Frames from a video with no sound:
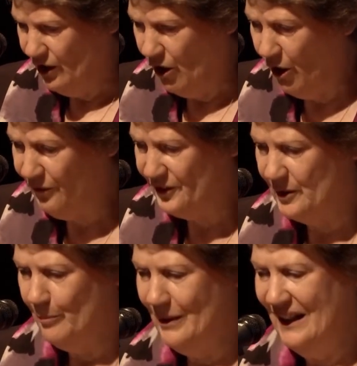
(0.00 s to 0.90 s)
Often
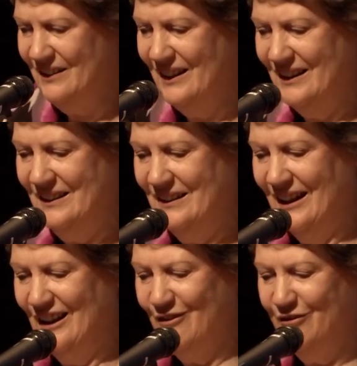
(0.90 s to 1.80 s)
the mandate
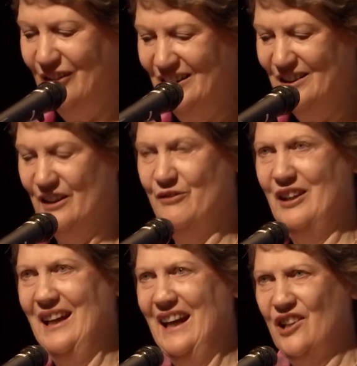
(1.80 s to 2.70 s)
and funding
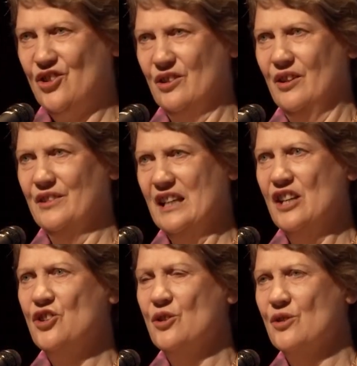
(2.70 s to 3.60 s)
for action on the
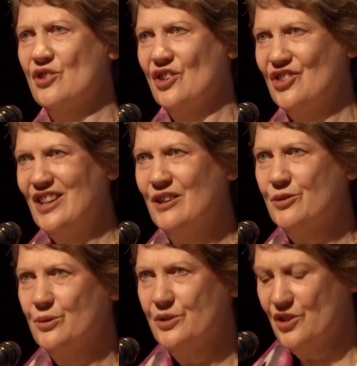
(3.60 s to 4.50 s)
issues
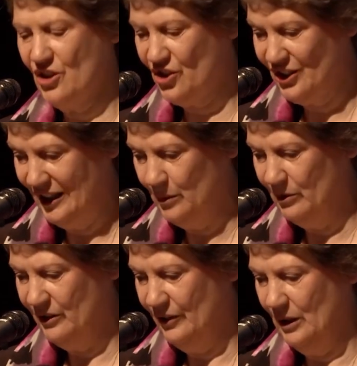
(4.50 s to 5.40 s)
central to
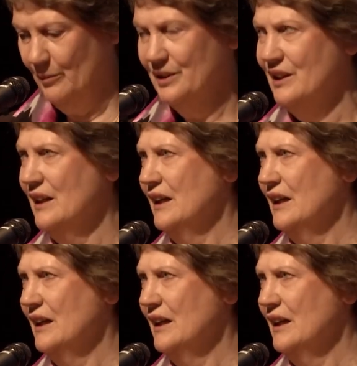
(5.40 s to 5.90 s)
sustainable development